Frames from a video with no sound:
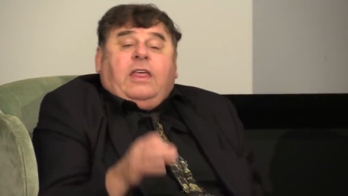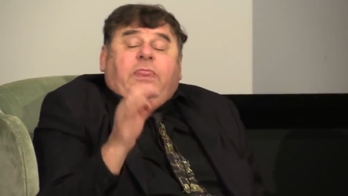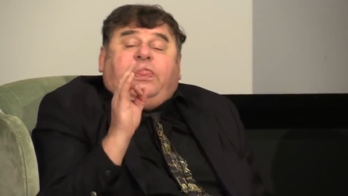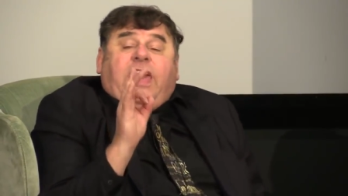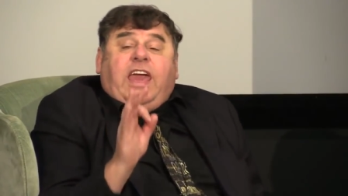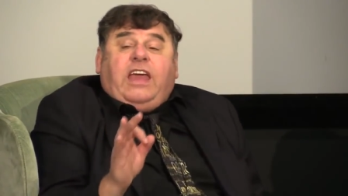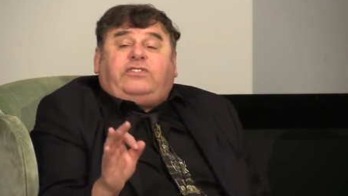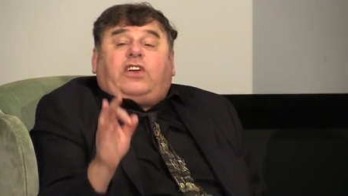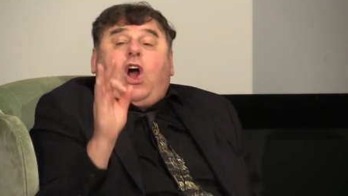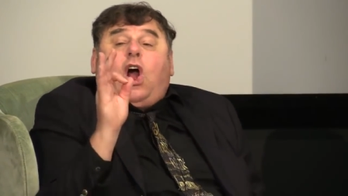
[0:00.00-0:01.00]

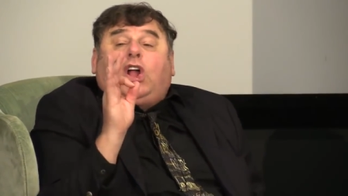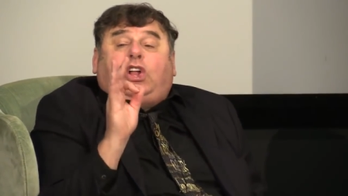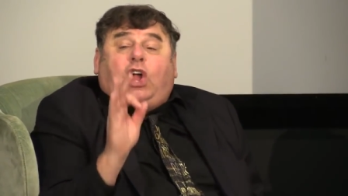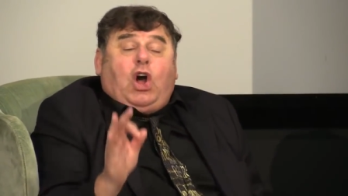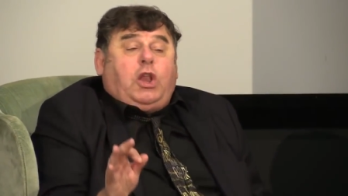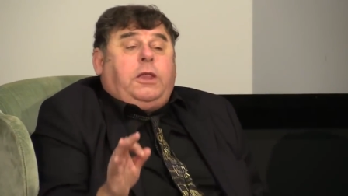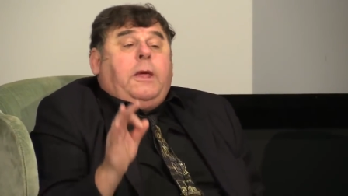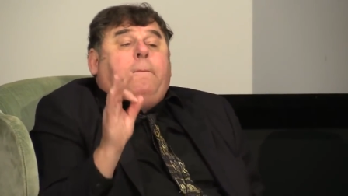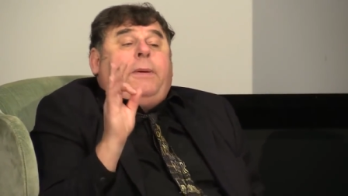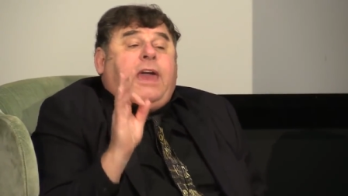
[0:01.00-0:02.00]
These are good
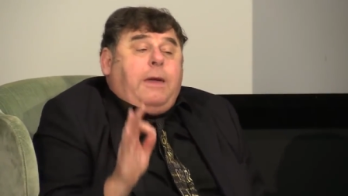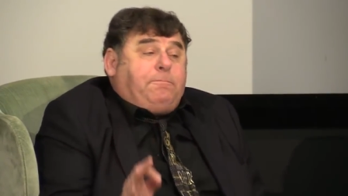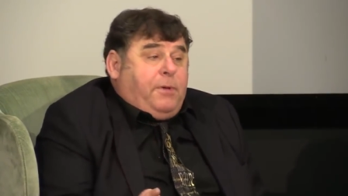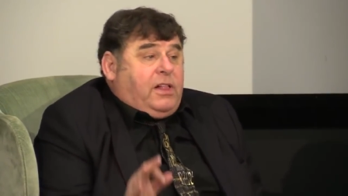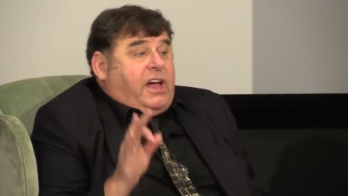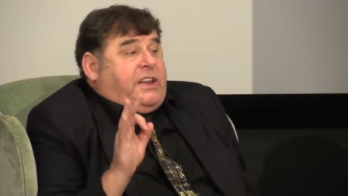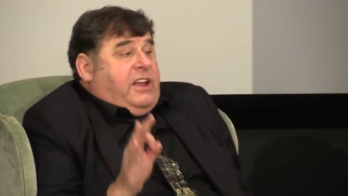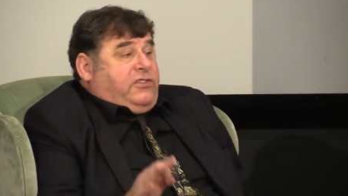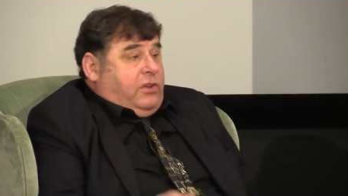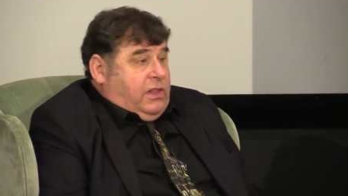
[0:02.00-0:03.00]
people
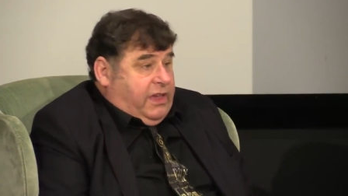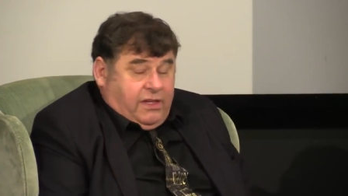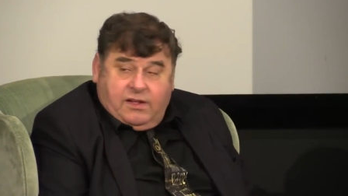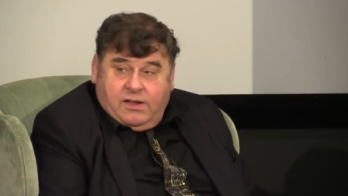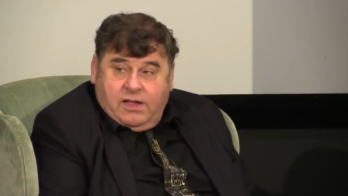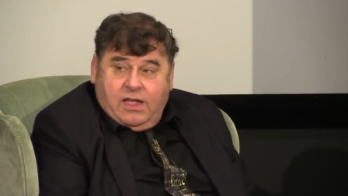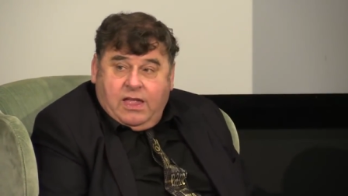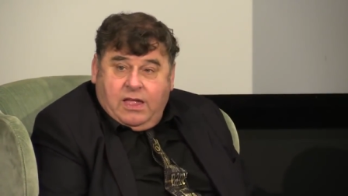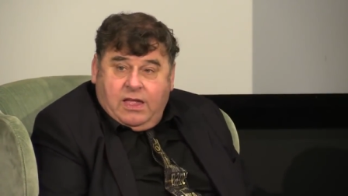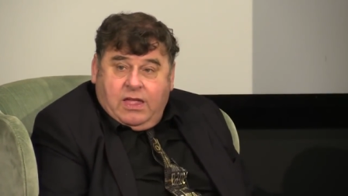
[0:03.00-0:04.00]
initially,
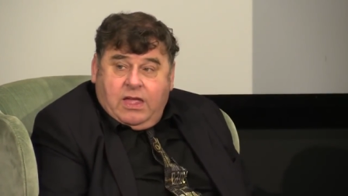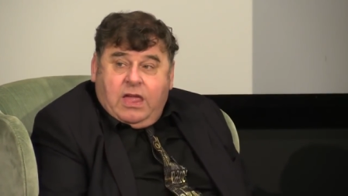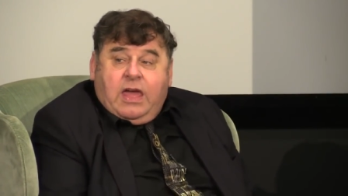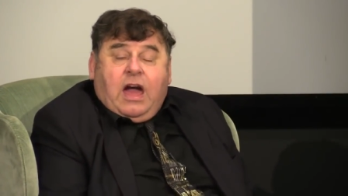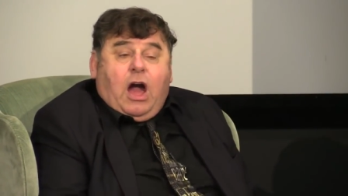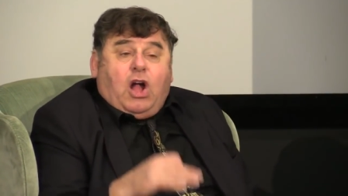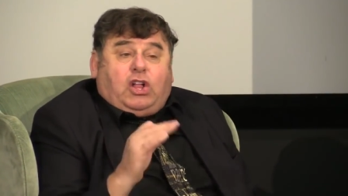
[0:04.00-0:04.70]
a